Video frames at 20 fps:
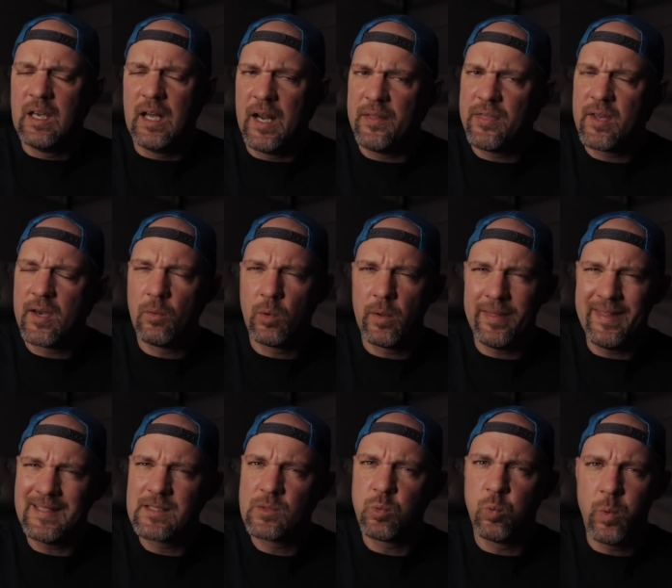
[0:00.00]
And I thought,
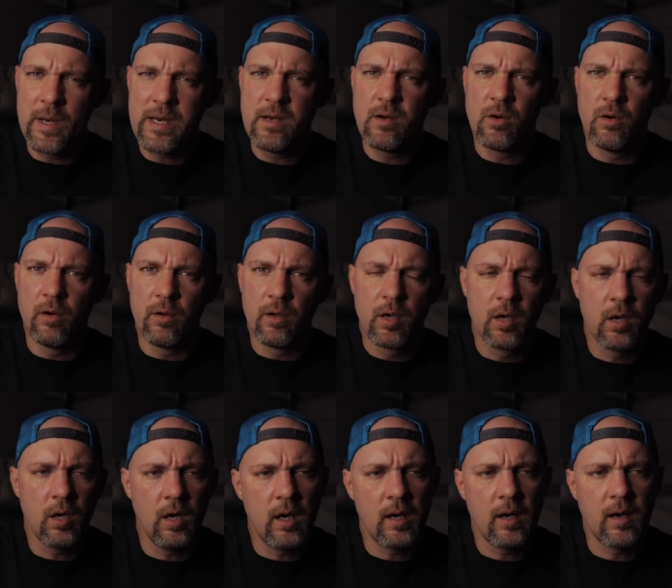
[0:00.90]
well, that's weird
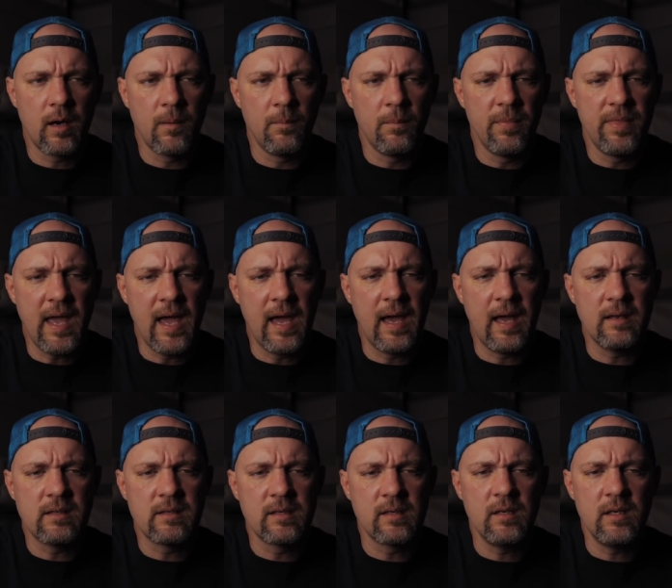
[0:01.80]
um,
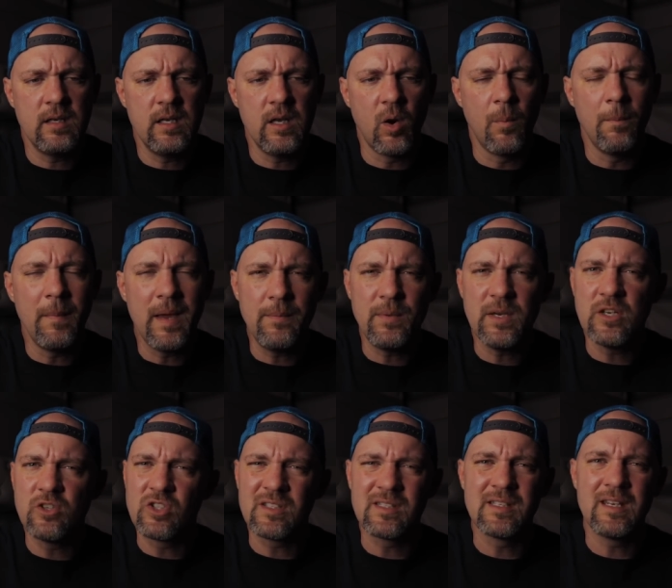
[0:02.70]
that, you know,
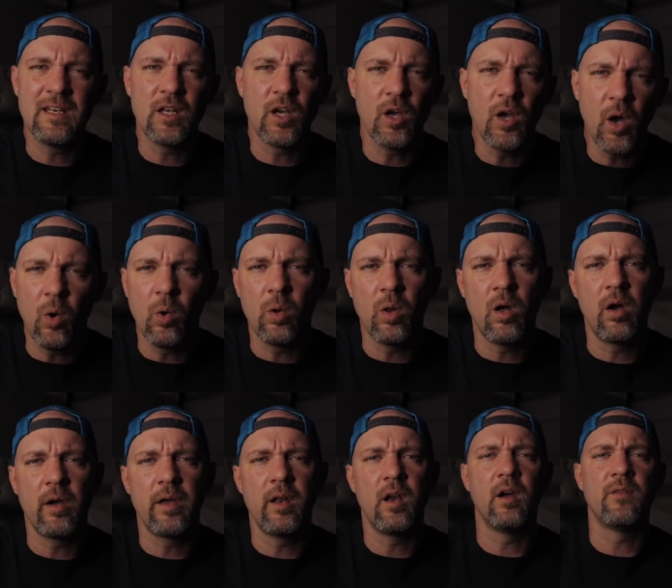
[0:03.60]
maybe it just didn't go
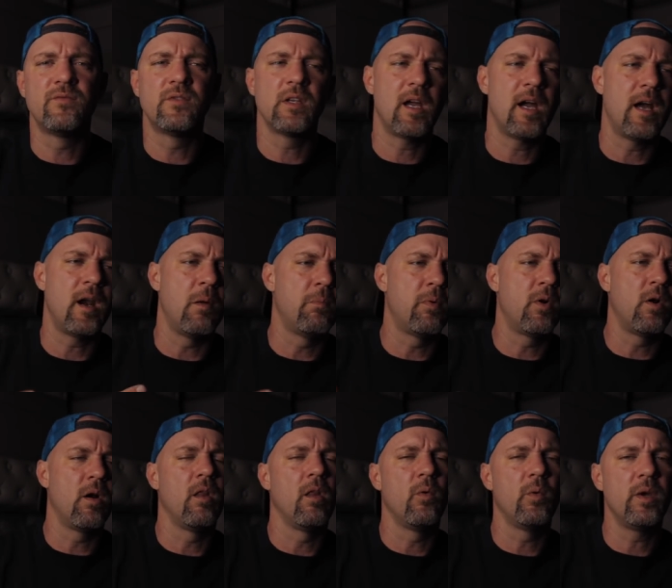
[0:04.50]
long enough to kind of
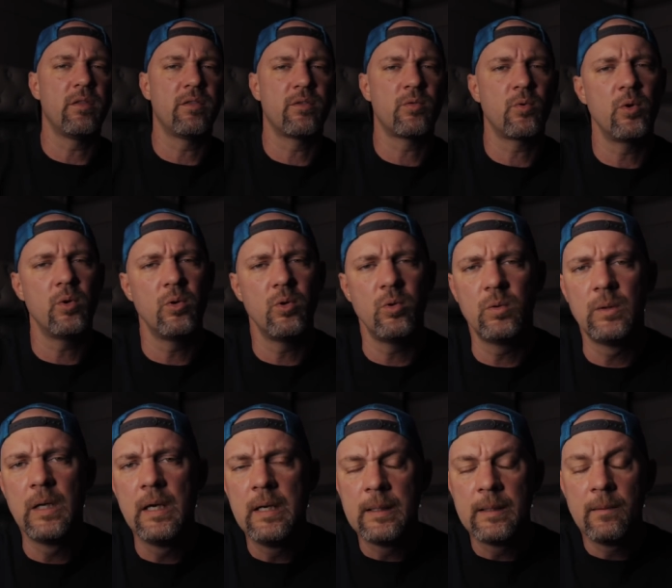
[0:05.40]
burn all the way
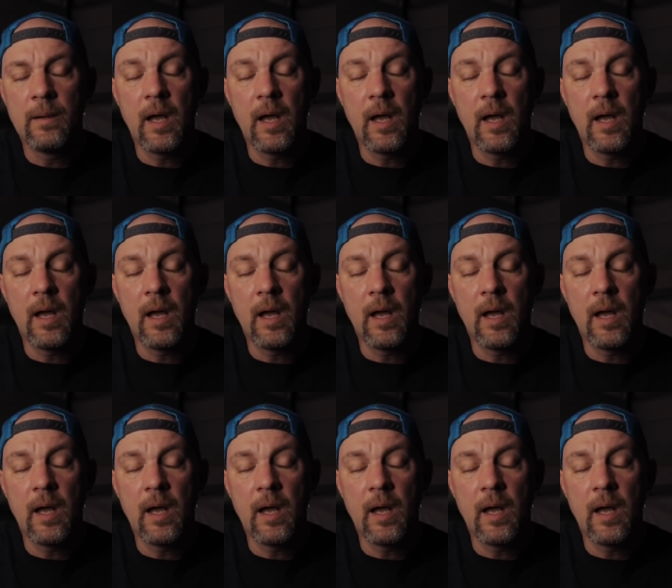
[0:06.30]
through.